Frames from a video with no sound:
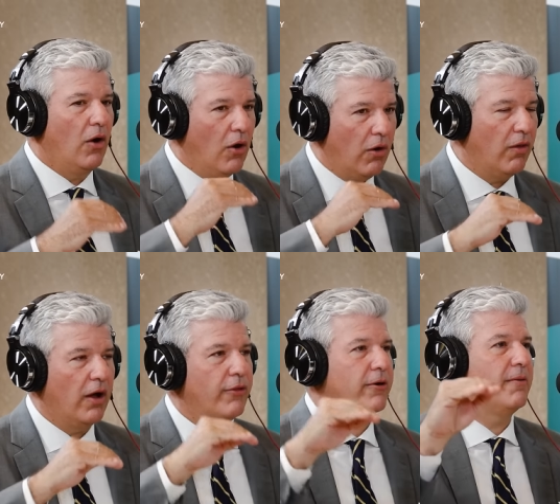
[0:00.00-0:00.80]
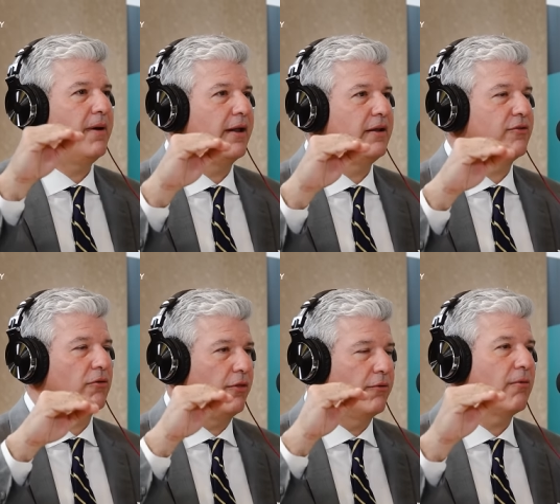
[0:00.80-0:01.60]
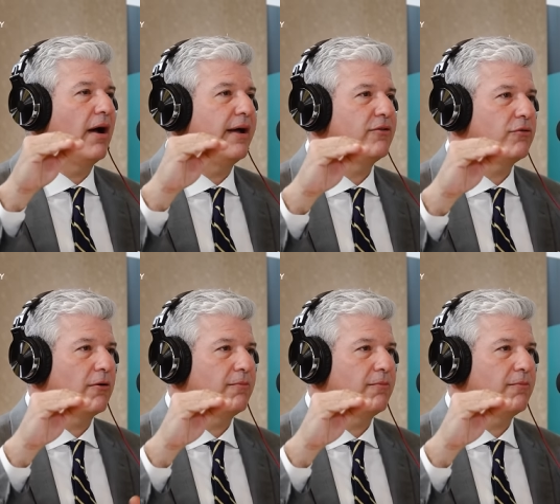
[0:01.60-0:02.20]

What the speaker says: All other commodities are on the rise in